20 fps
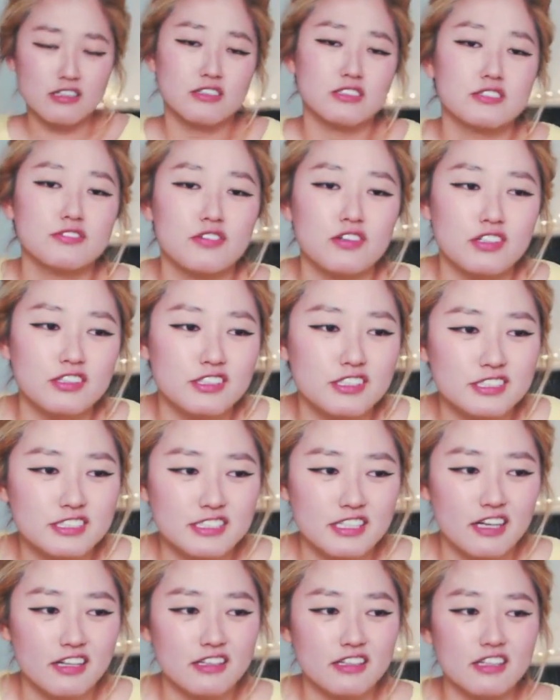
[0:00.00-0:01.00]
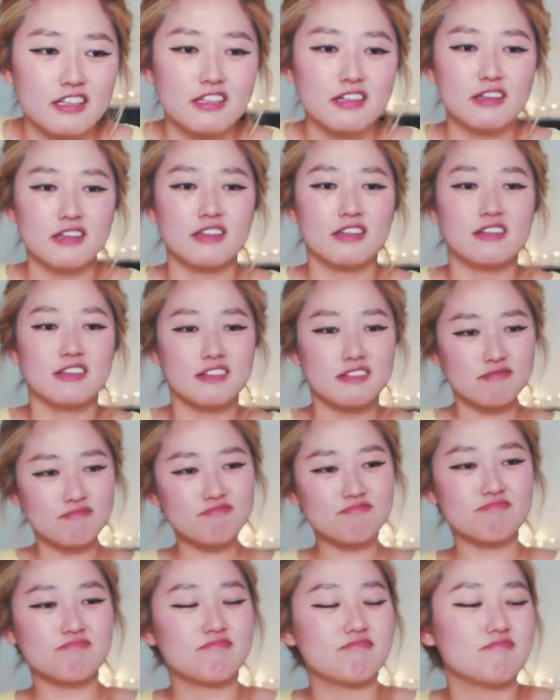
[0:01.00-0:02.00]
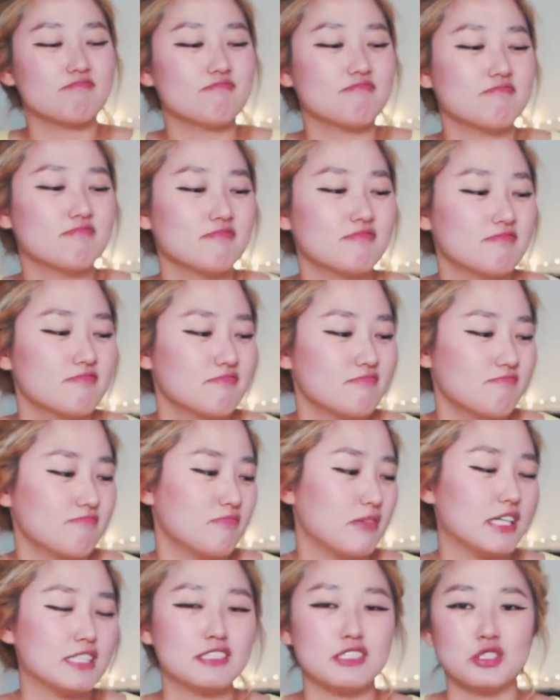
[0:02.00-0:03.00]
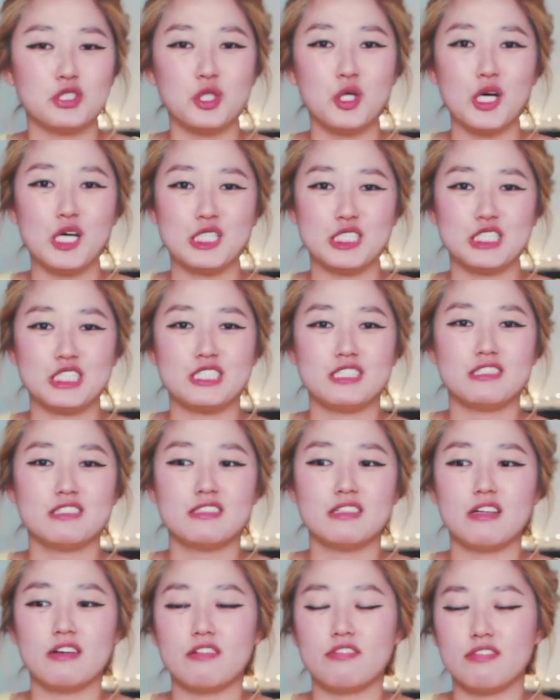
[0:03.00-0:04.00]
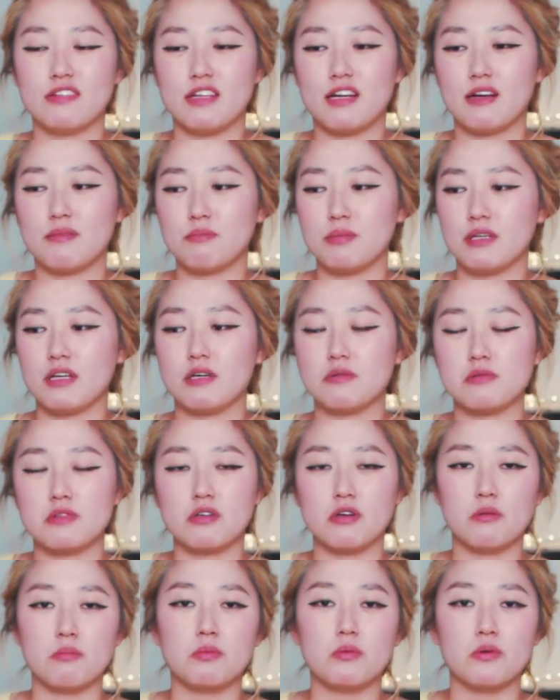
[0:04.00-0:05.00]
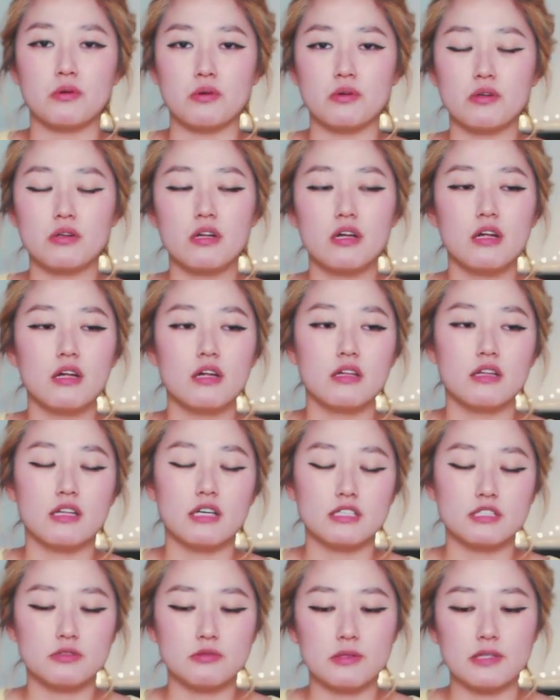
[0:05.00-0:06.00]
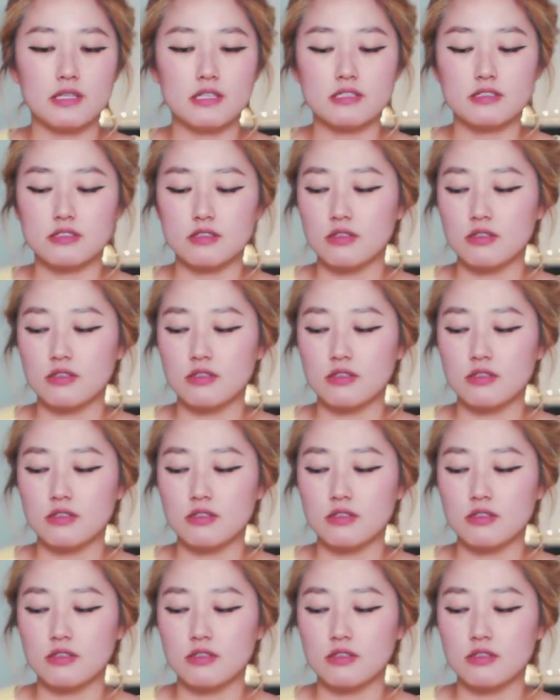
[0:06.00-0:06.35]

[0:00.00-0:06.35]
thanks for understanding my situation of not being able to upload last week.